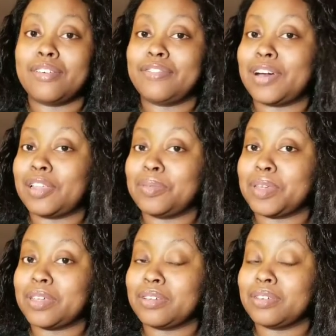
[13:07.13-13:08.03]
Follow
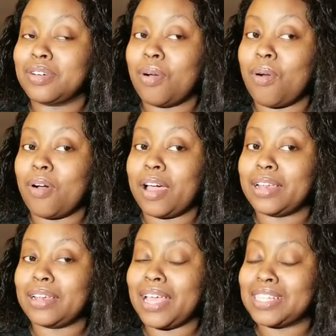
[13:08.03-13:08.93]
me
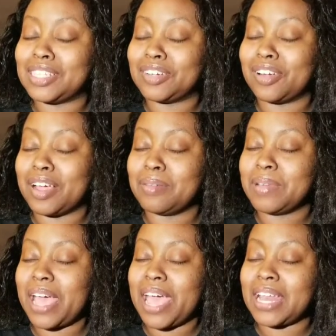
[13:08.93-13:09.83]
on Instagram
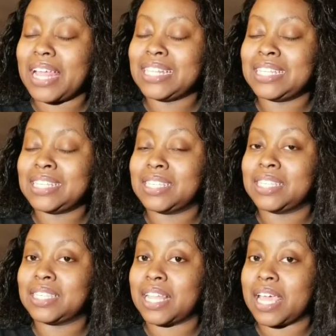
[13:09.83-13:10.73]
at
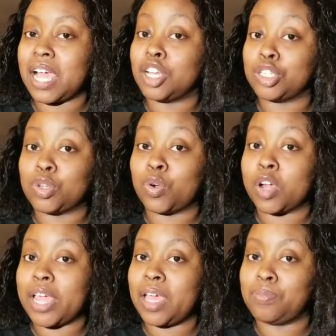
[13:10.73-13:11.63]

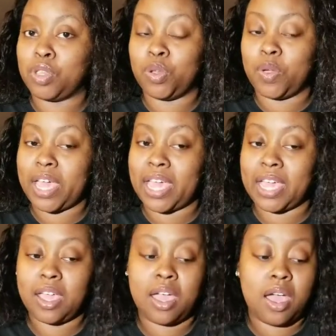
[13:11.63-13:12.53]

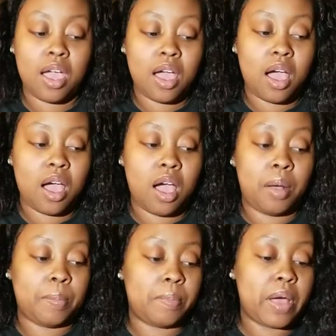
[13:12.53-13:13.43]
DizzySlay_MUA.
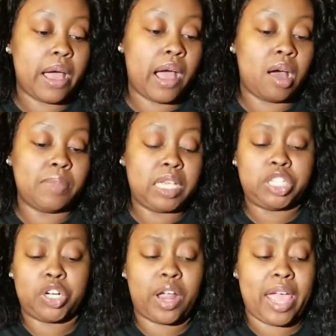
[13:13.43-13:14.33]
I'll make
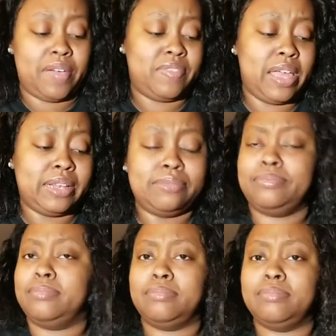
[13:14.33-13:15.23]
sure I have that
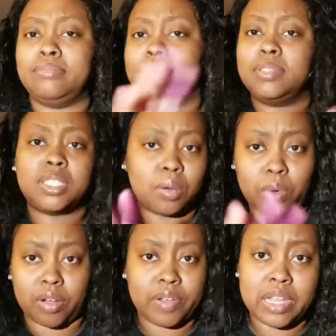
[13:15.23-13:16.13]

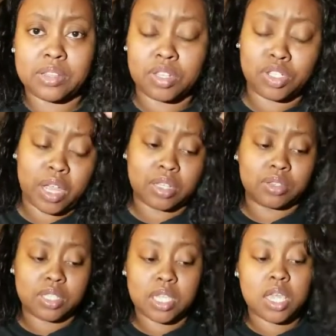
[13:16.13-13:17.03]
somewhere written so that you guys
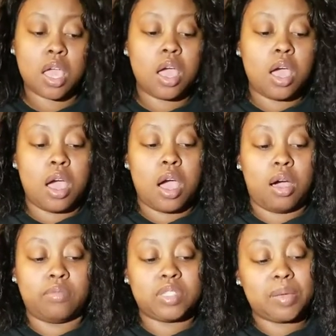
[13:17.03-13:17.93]
will see.
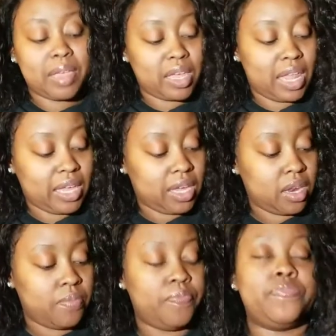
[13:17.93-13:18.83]
Tell me how you like
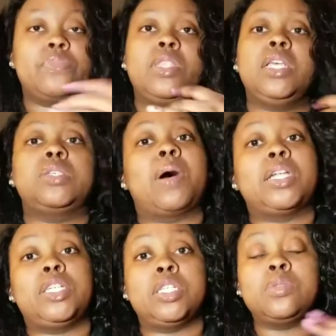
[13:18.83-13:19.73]
it. These
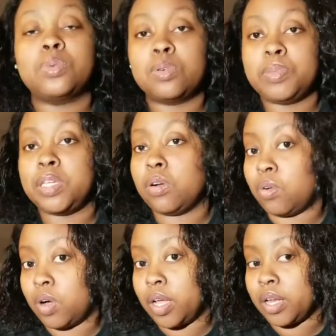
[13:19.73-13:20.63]
swatches will be
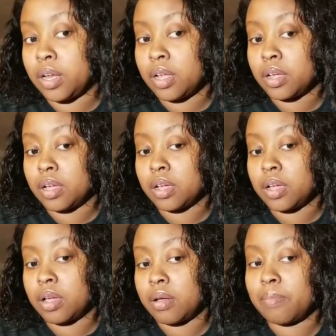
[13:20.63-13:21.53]
on
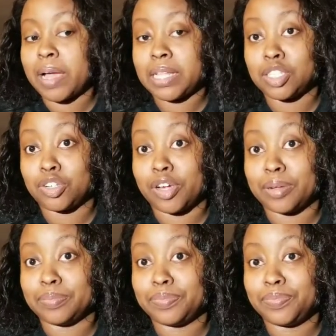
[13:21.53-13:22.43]
my
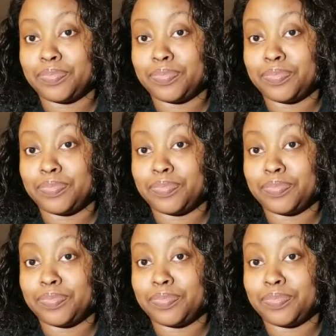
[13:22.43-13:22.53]
Instagram.